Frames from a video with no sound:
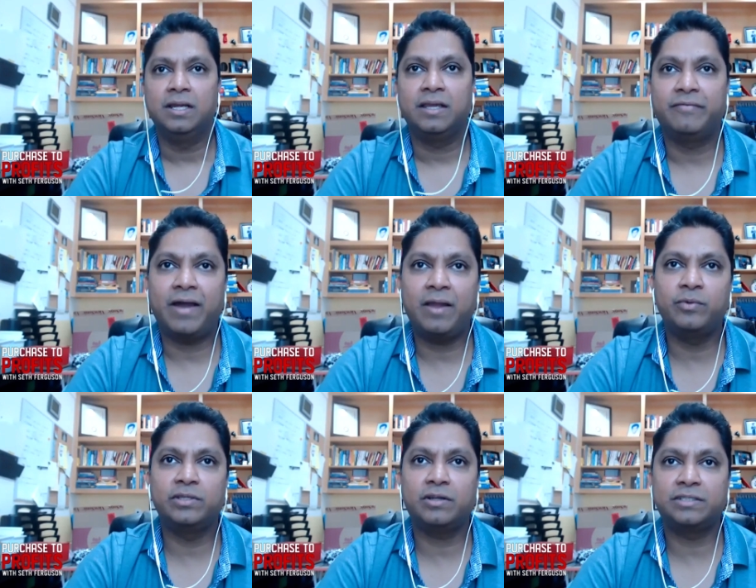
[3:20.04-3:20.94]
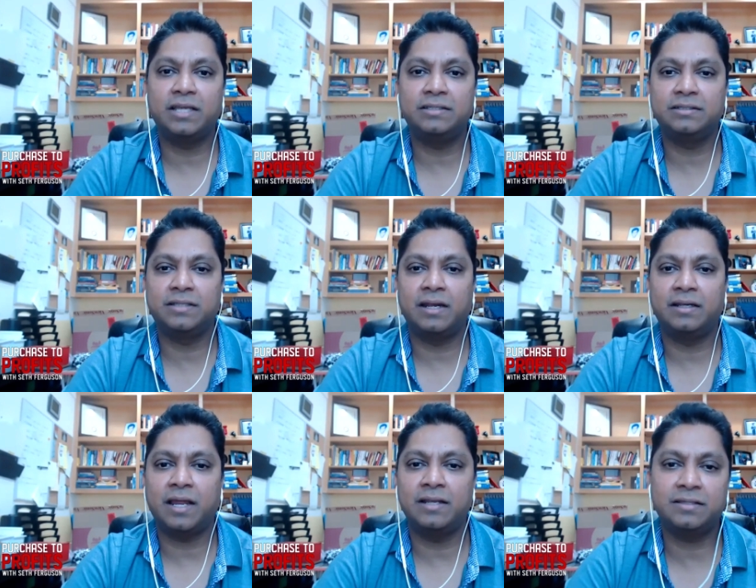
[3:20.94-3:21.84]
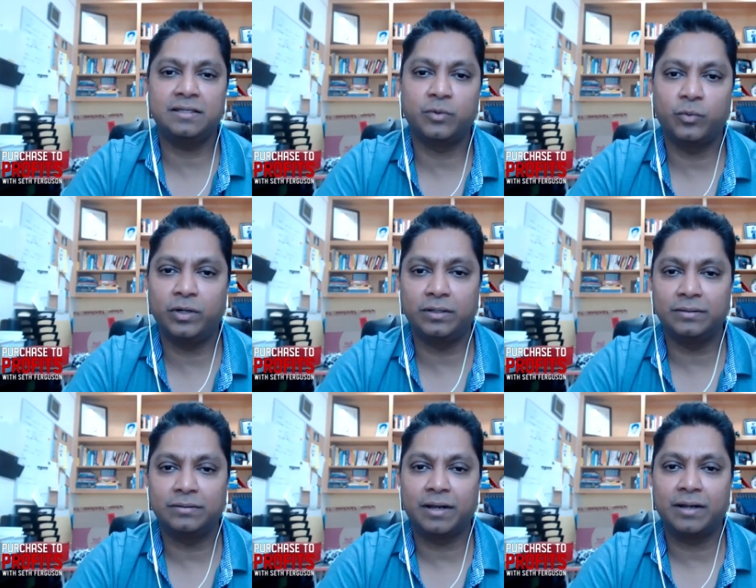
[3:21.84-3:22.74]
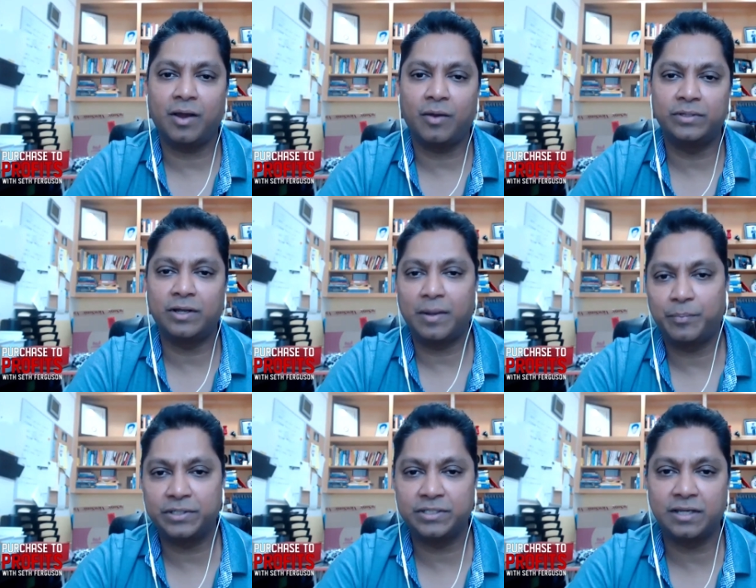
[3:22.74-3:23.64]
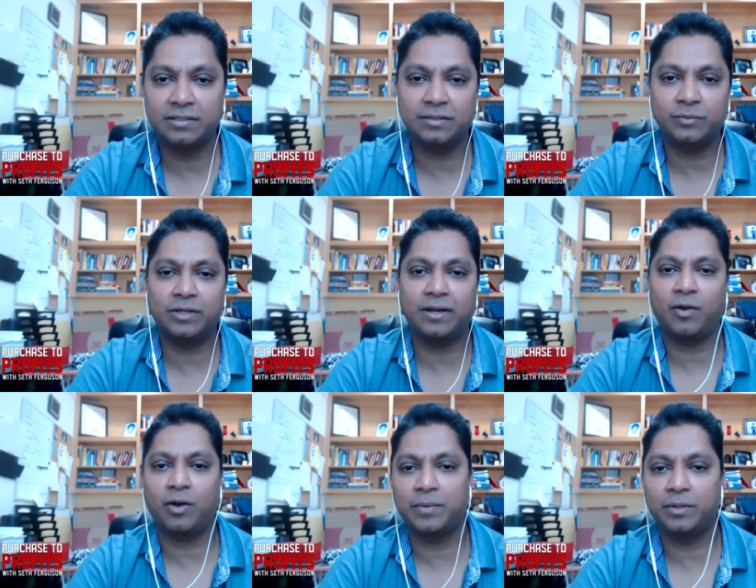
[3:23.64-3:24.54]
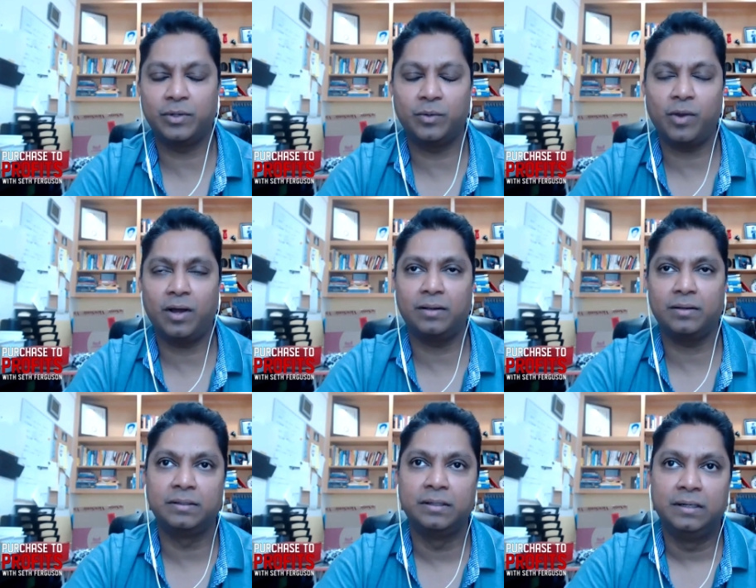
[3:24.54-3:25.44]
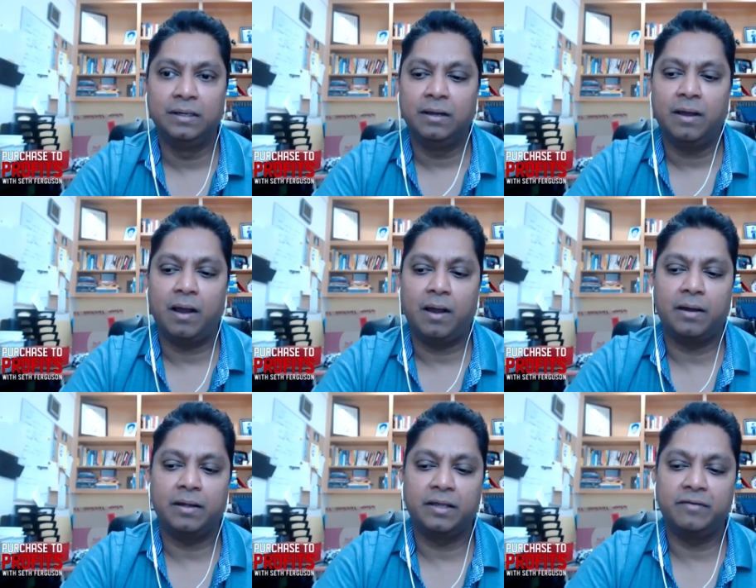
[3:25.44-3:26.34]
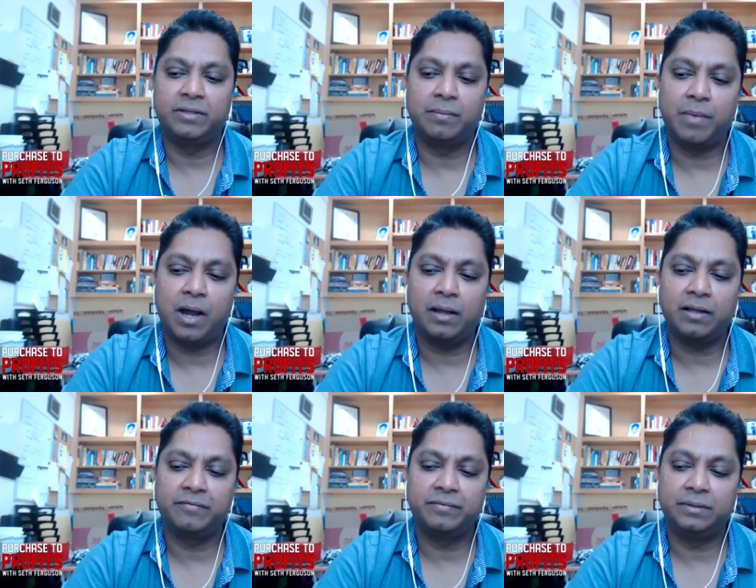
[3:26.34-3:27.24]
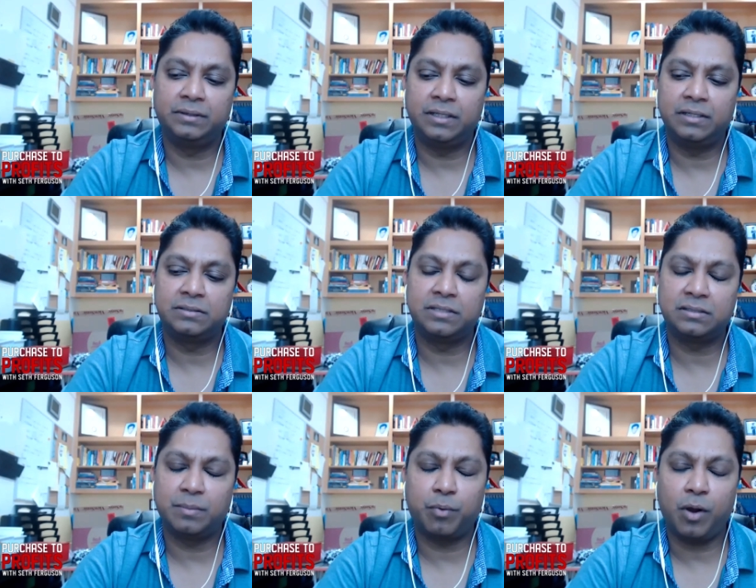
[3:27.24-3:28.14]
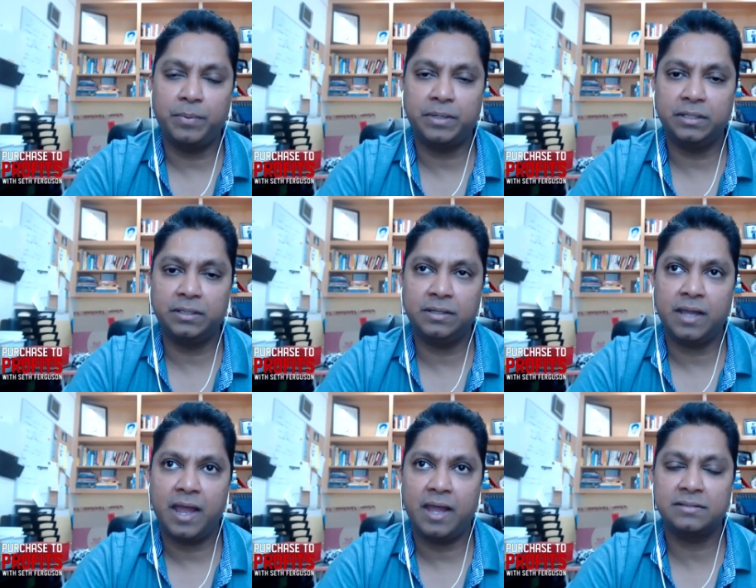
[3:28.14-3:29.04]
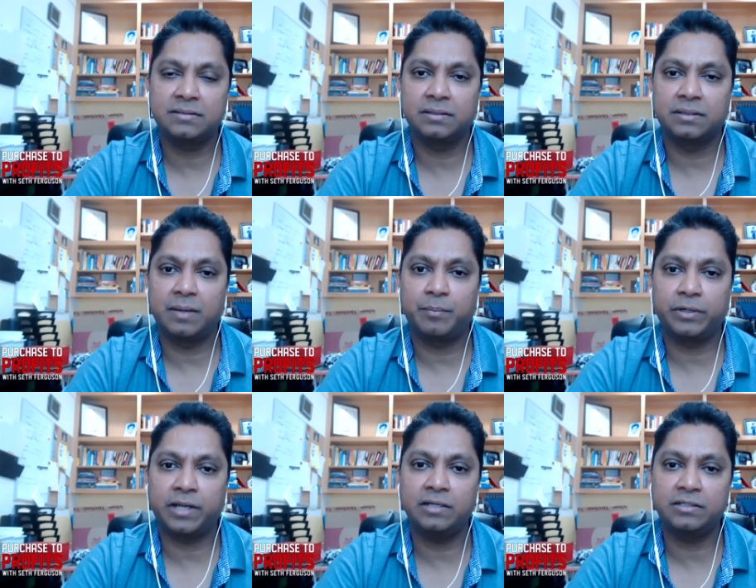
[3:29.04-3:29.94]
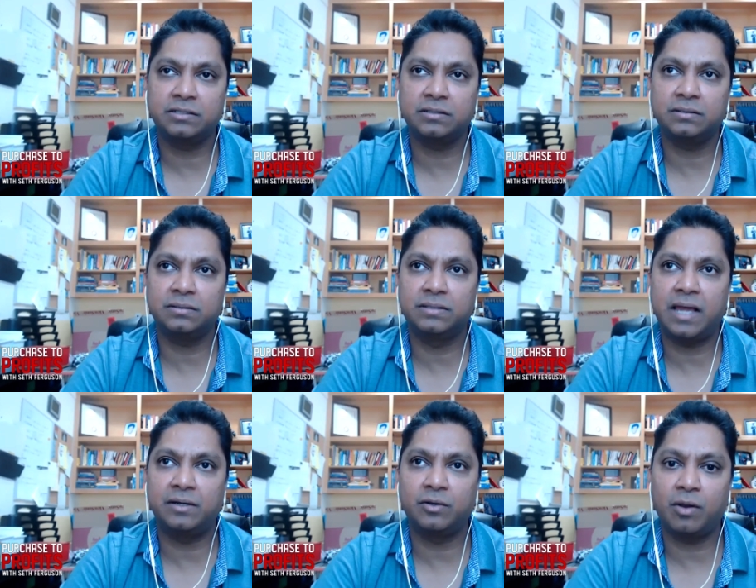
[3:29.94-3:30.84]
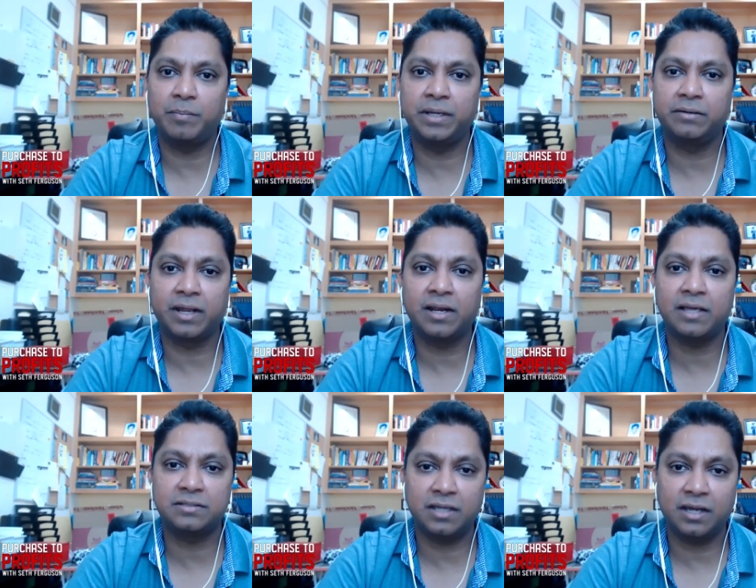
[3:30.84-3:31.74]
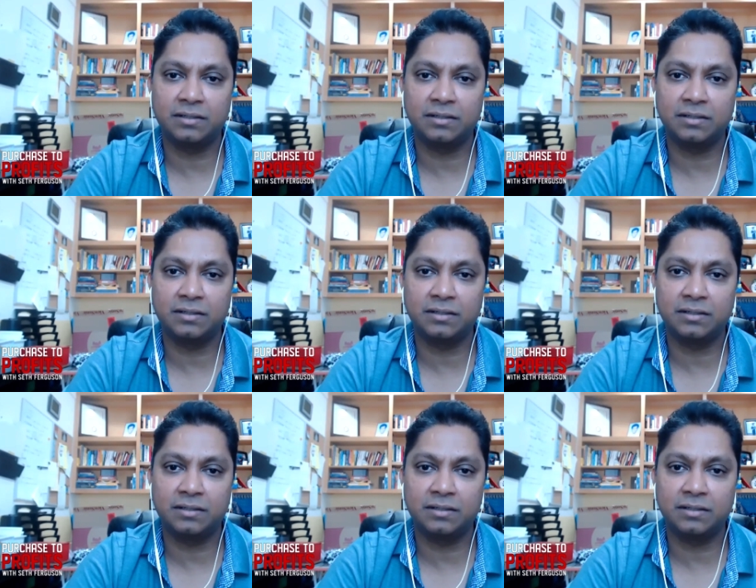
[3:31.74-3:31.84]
if I, without changing the, anything in the world right now, without appreciation, without economy doing well, uh, if the if if does the property has that potential that not being realized yet